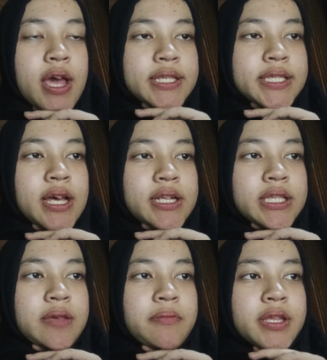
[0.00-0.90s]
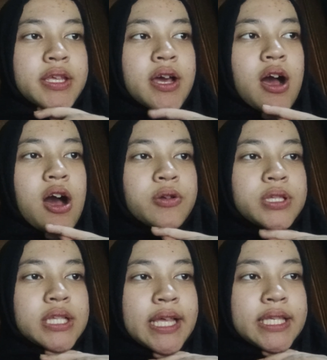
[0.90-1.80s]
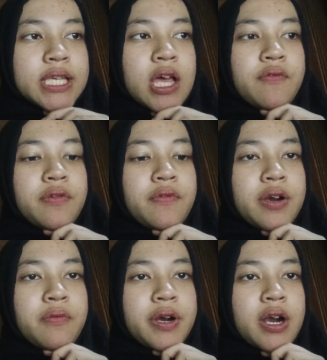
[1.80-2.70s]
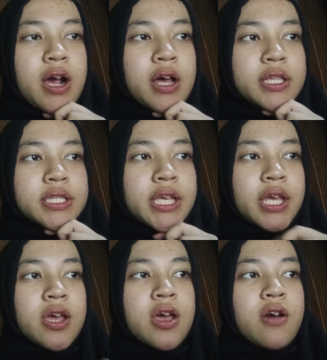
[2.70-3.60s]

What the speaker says: and suddenly media outlets everywhere were hunting